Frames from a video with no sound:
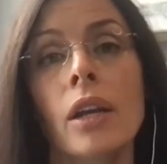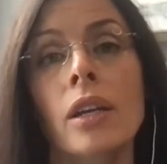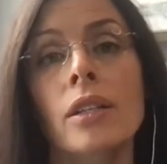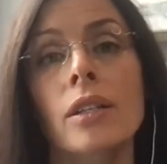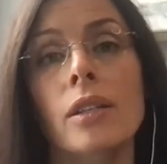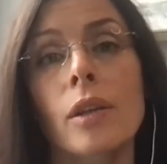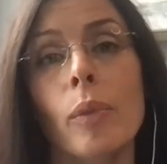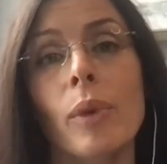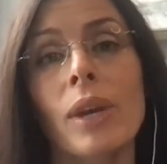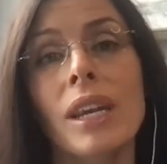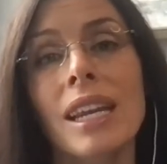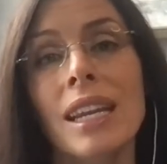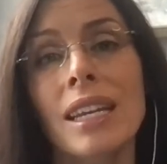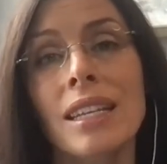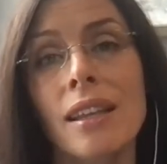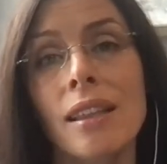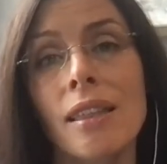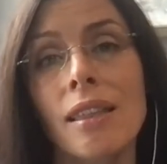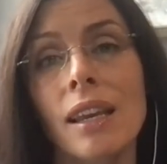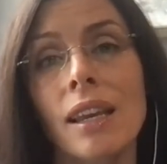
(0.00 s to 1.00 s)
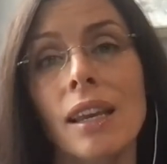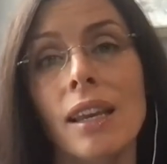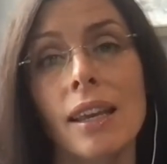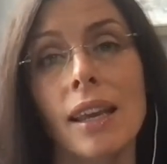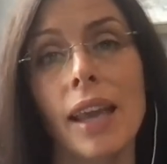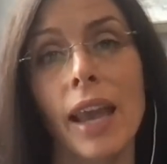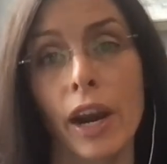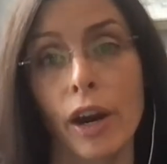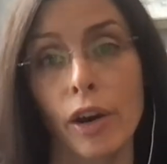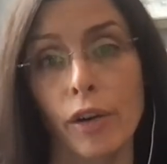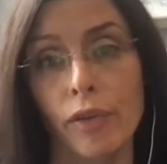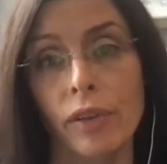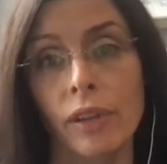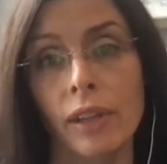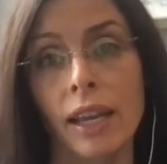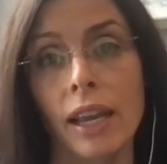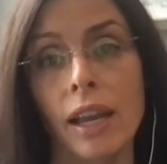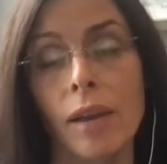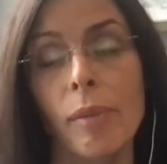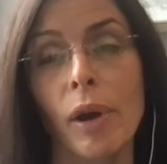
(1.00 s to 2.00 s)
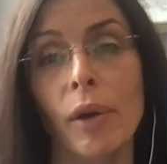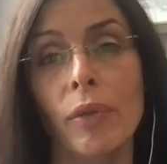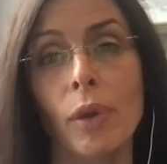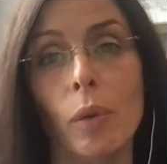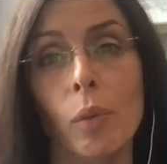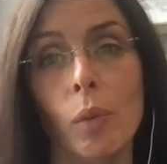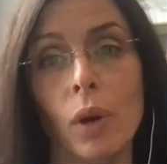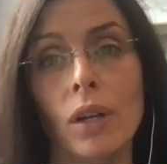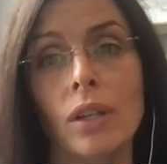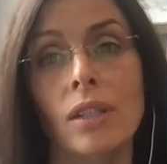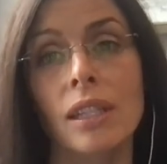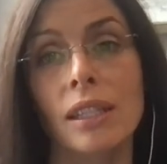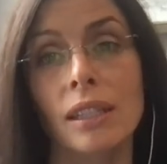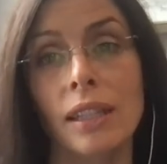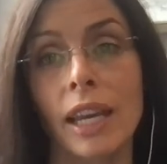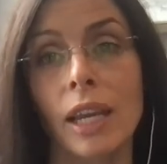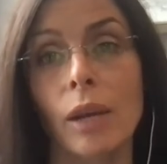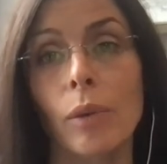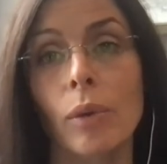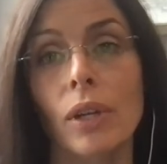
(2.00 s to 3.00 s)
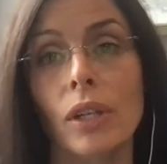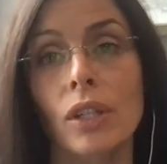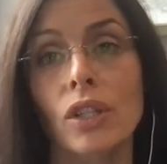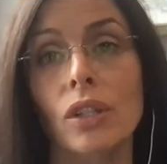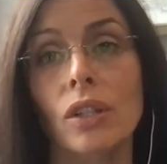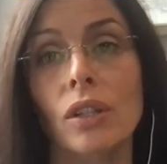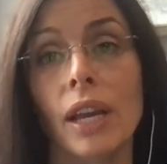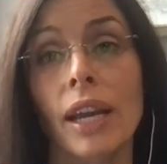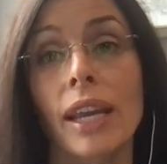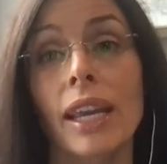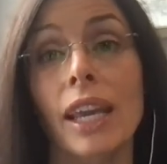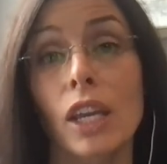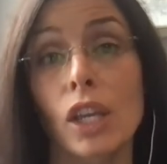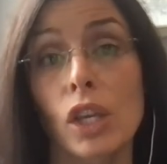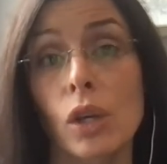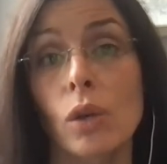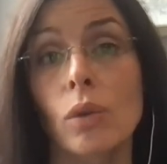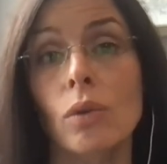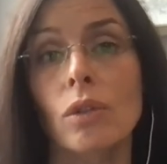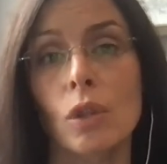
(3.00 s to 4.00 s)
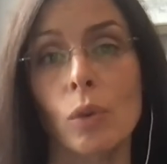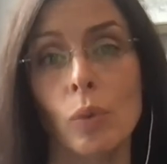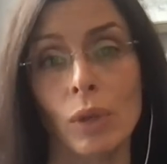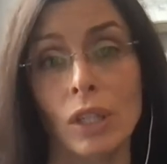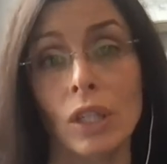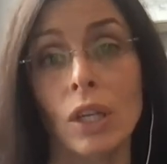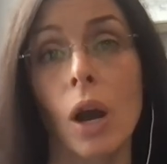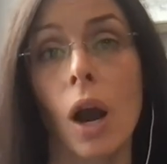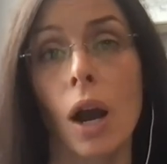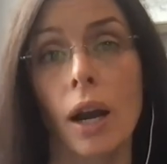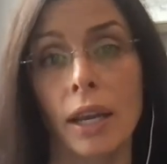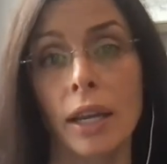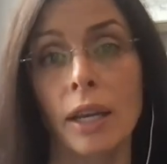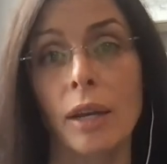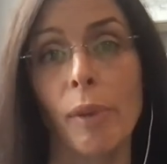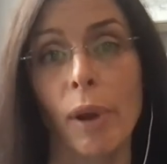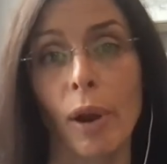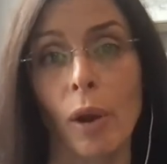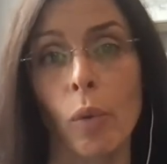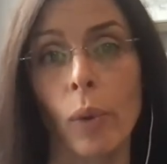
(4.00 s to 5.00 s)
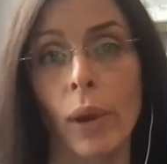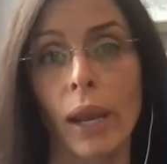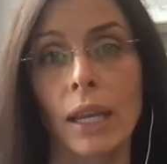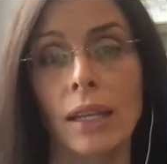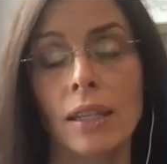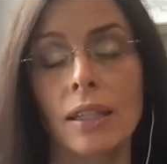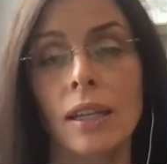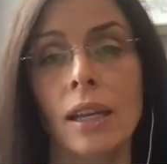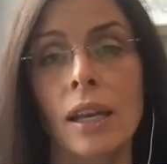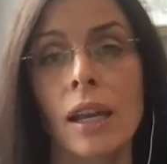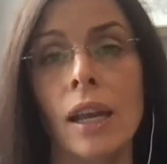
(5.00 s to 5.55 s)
So we need to think carefully about the words and language that get used when talking about weight.